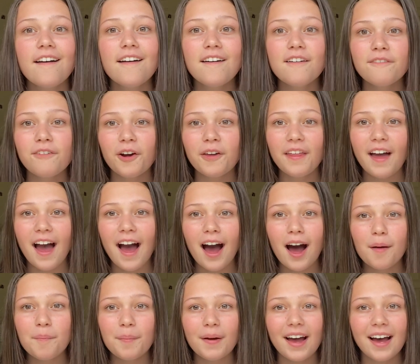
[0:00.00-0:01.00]
For the
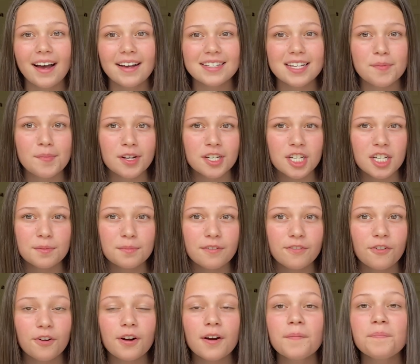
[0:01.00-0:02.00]
app, as I mentioned
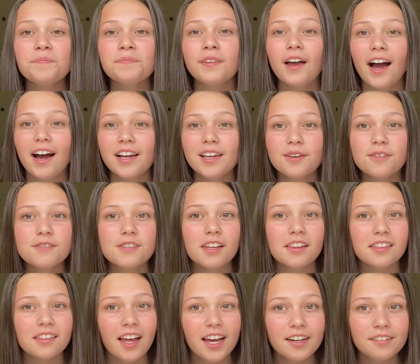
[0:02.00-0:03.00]
before, I use
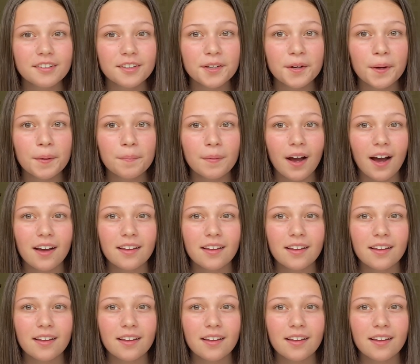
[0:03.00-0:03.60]
Lightroom.